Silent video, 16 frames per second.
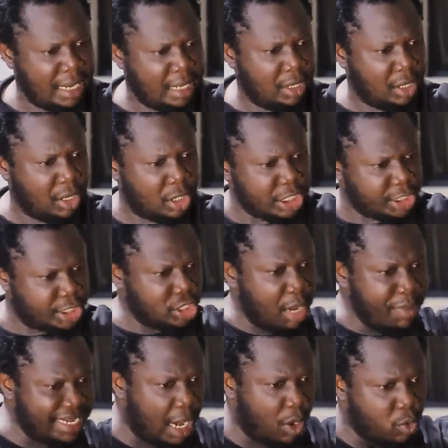Or is it not me
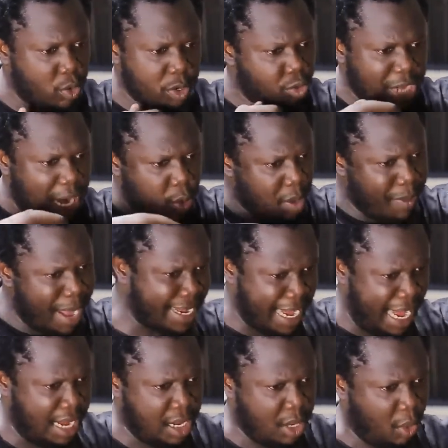that we marry her?
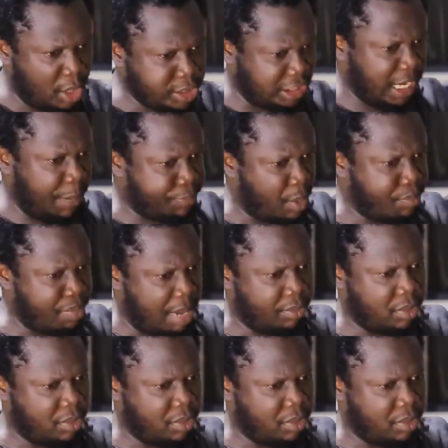What is your problem?